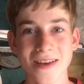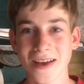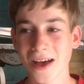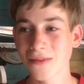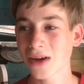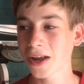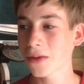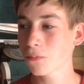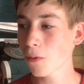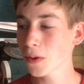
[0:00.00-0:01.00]
And I
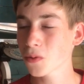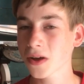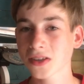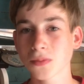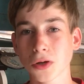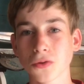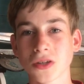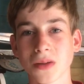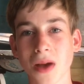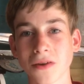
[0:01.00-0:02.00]
probably will get some
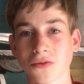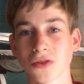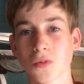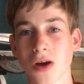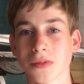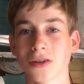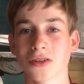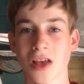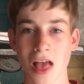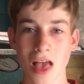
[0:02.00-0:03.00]
acoustic panels as well
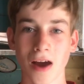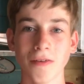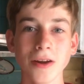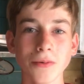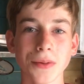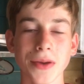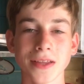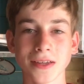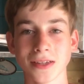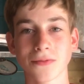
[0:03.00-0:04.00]
because I really want to make
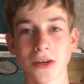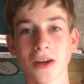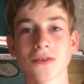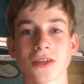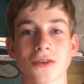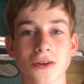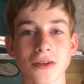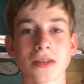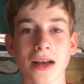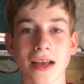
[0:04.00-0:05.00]
these videos as good
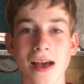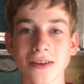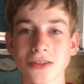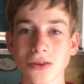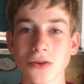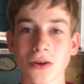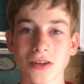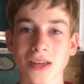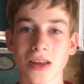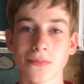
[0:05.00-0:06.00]
as I can so you
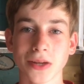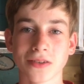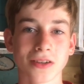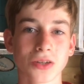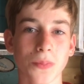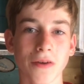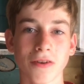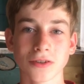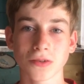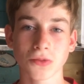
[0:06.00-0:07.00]
guys get the best
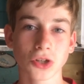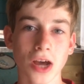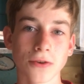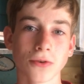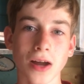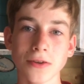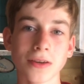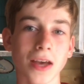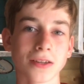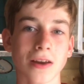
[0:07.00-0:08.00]
experience of the channel and you
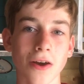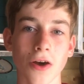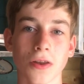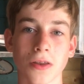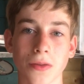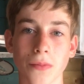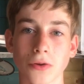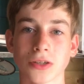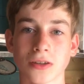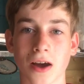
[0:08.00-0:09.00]
get to learn the
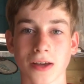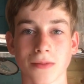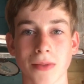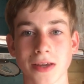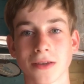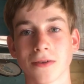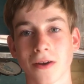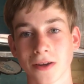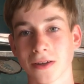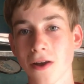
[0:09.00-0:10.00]
most I can make you
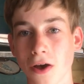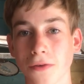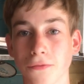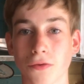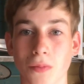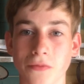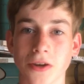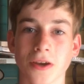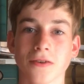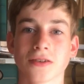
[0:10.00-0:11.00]
guys learn from my
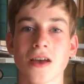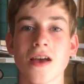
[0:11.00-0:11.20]
videos.